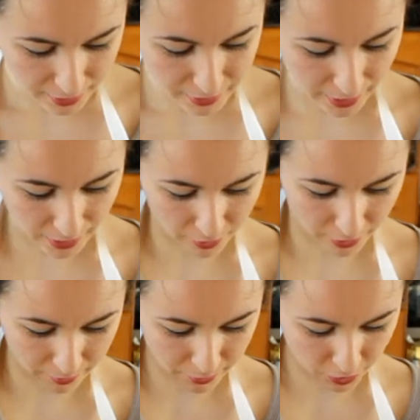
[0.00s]

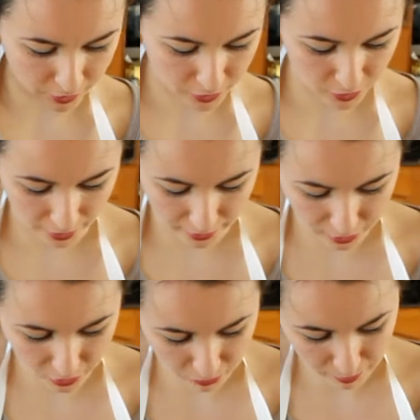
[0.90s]
Now I'm going to
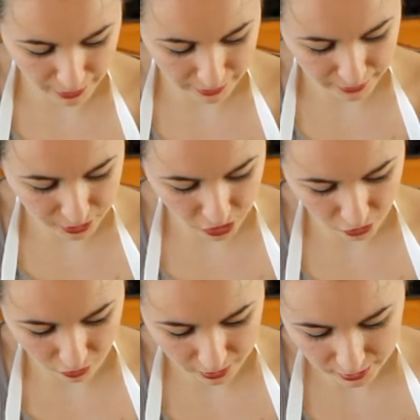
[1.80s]
add the melted
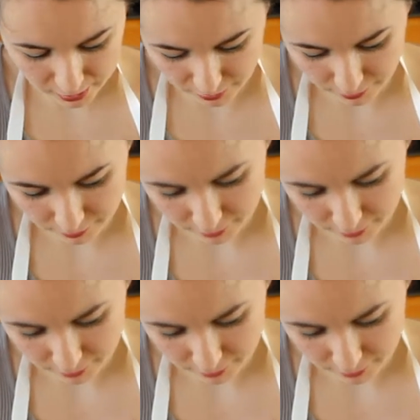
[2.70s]
chocolate.